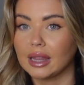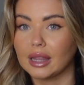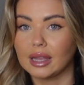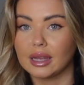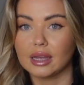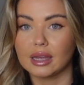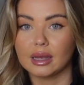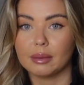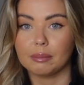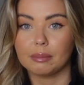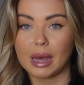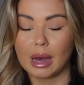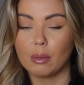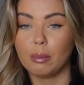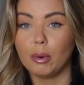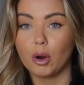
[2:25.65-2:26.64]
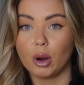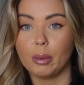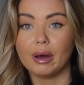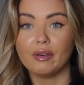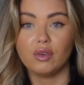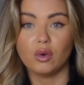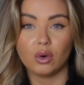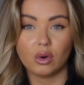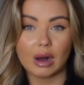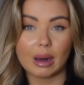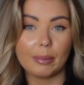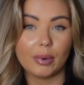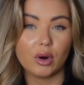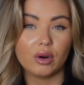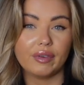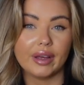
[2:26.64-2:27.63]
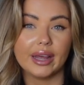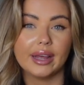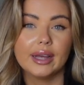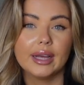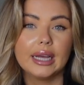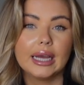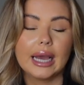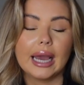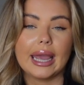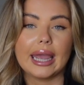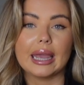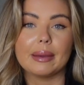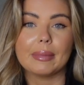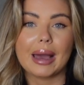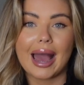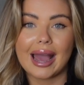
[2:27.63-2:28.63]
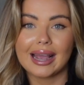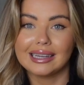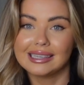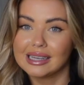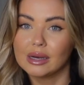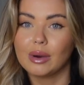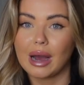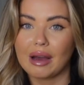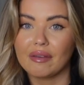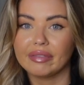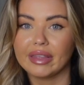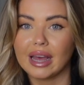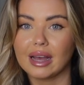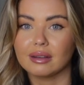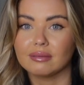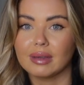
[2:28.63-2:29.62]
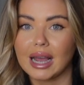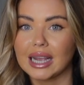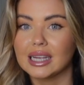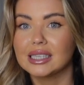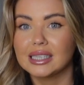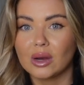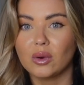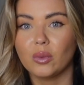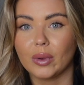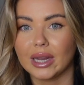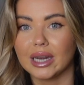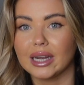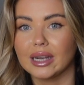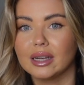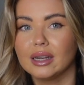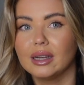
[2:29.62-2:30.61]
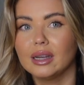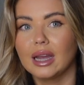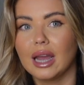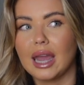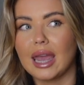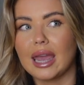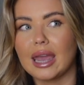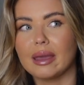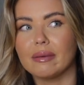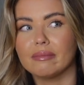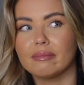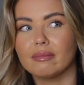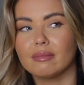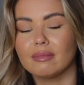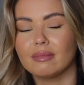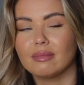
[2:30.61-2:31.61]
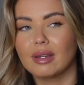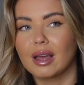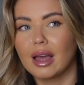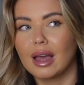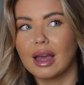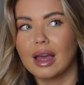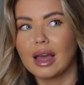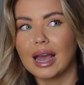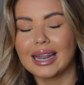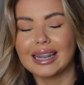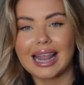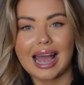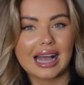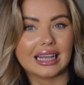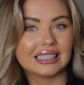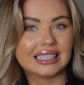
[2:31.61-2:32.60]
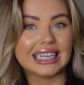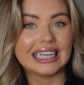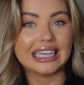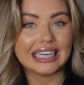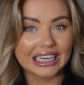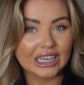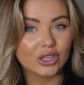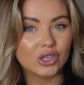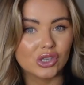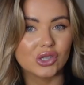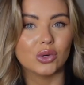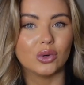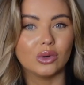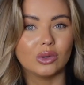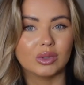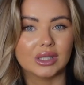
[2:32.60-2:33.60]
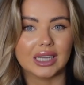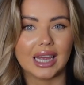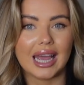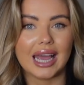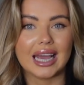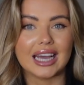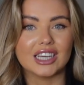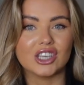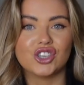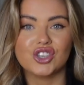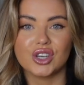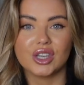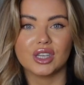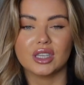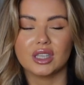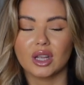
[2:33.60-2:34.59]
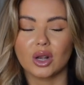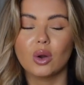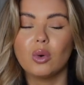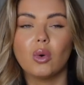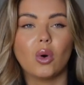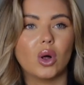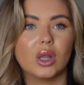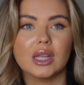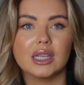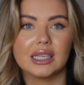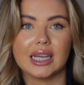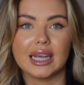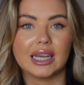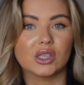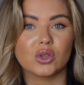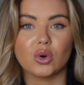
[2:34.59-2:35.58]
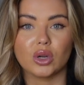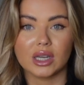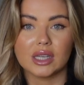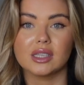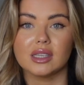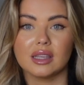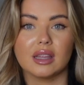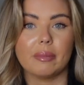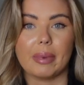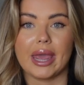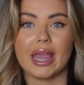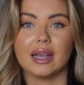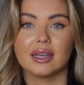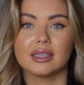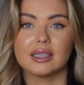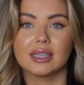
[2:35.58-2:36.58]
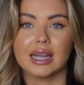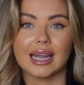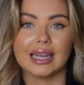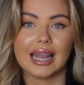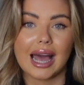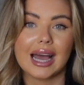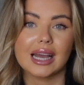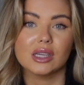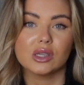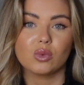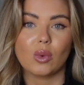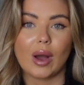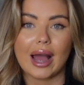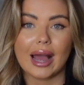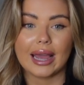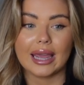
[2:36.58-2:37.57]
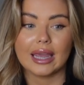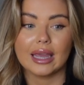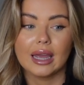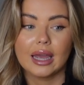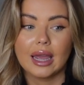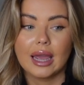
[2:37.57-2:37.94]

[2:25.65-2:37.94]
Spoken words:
the, I'll pop a photo up of it. I still have that, I still wear it. And that's years old. It is just, the quality is honestly the best. And that is why